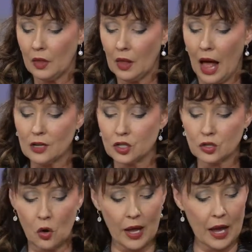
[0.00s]
I'll just
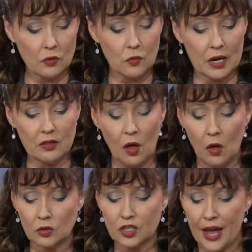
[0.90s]
go ahead and read the
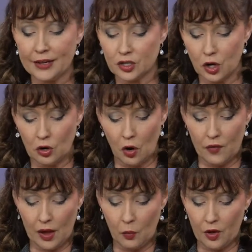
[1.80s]
whole text. Turn over
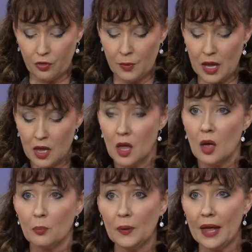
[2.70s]
there with me.
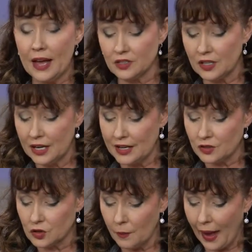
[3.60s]
Blessed
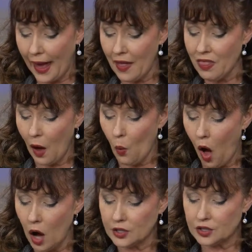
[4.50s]
is the man that
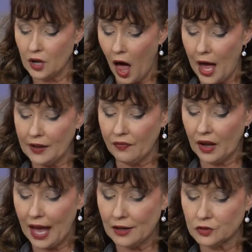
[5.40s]
walks not in the
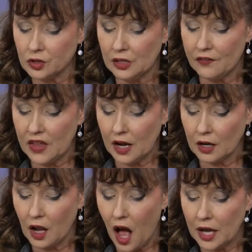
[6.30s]
counsel of the
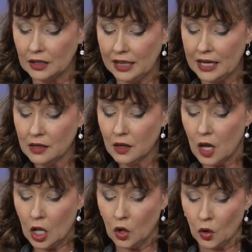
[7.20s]
ungodly
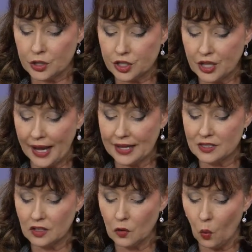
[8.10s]
nor stands
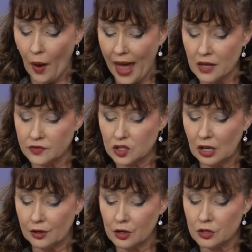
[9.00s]
in the way of
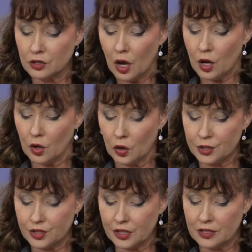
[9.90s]
sinners, nor
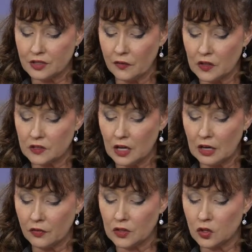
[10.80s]
sits in the seat
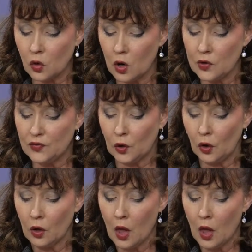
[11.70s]
of the scornful.